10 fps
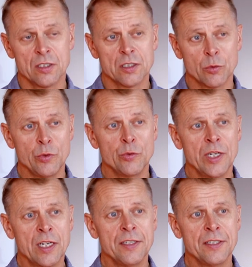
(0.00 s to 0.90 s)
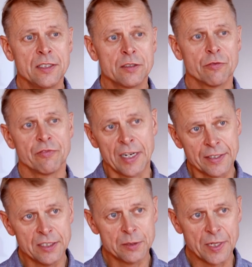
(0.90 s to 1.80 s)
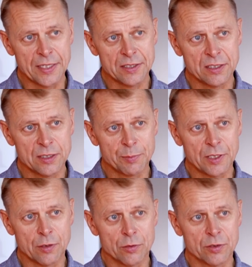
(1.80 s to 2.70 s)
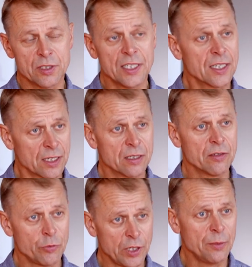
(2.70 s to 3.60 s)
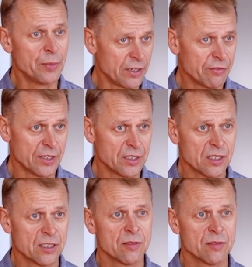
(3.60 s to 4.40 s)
So we really need to find these patients because they can really benefit.